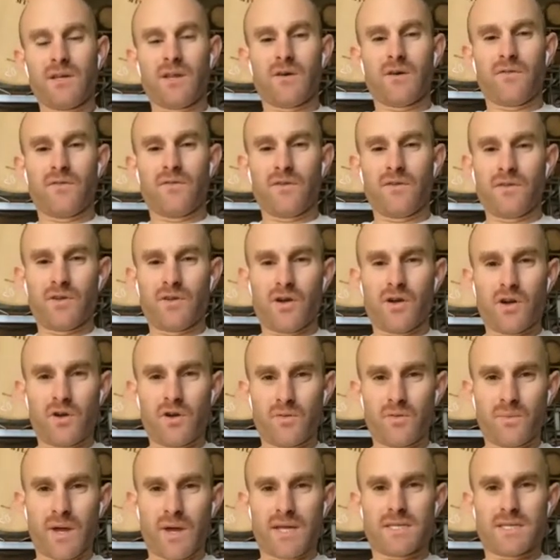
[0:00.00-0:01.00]
further hone
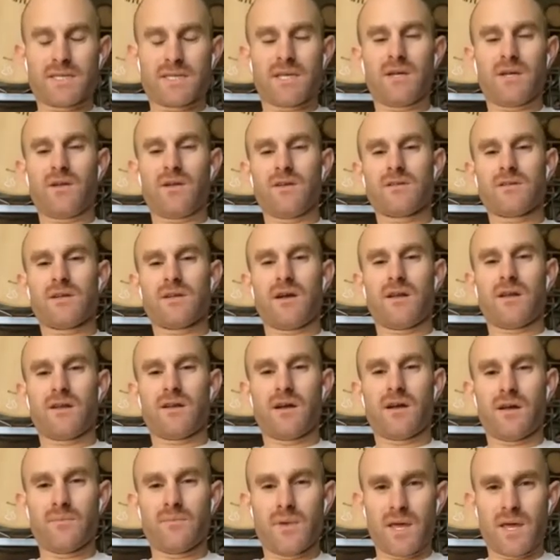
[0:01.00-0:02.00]
my skills
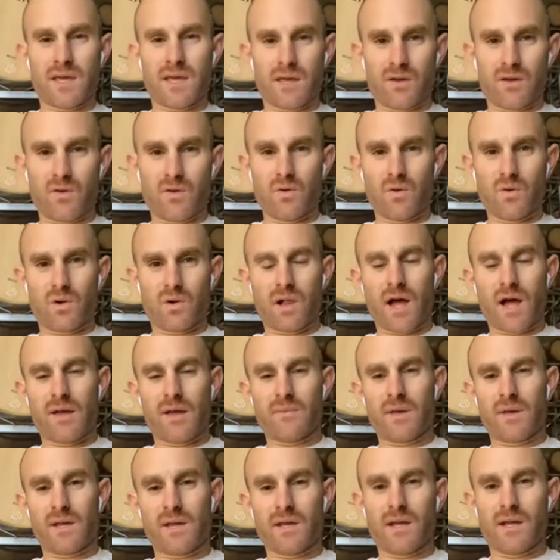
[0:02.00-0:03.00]
on making cool
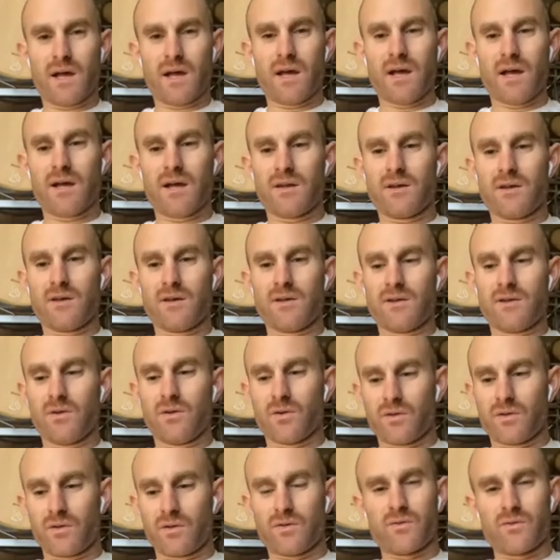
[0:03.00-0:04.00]
climate
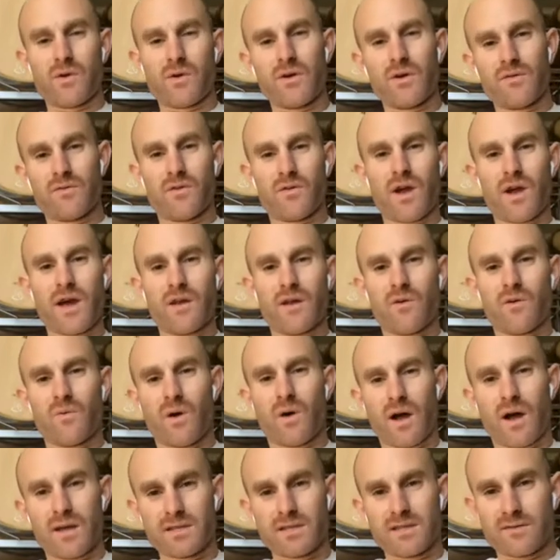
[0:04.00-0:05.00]
Northern Rhone varietal
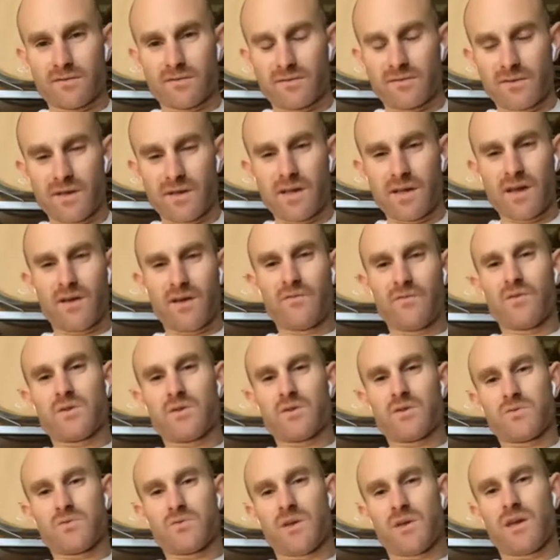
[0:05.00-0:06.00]
wines, of
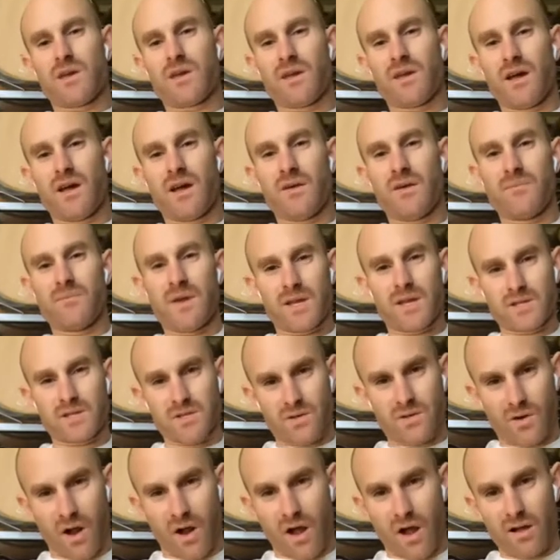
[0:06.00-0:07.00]
which we make
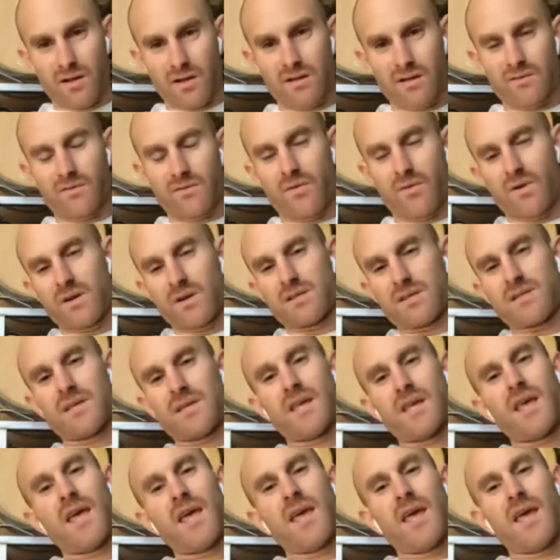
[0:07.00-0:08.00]
Syrah, of course.
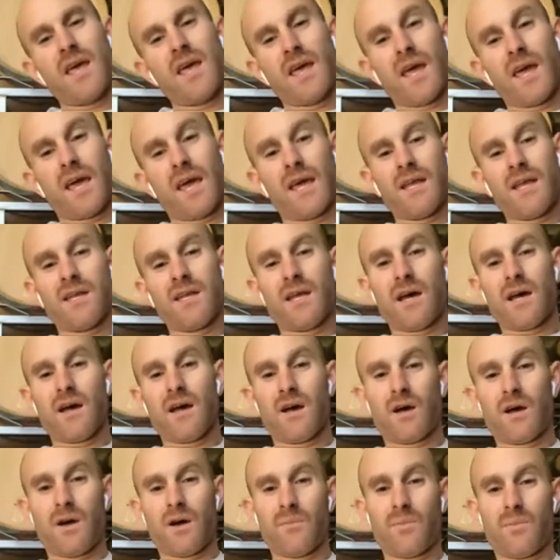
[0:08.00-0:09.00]
And
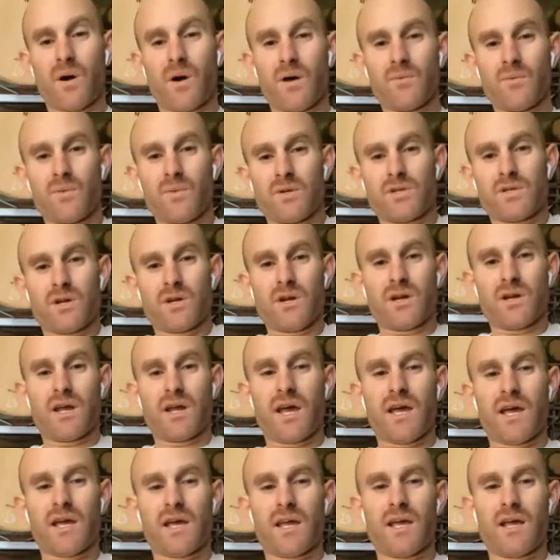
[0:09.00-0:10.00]
upon return,
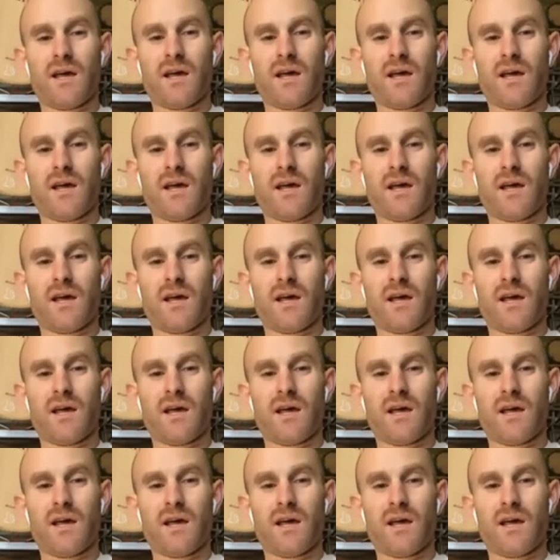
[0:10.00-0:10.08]
I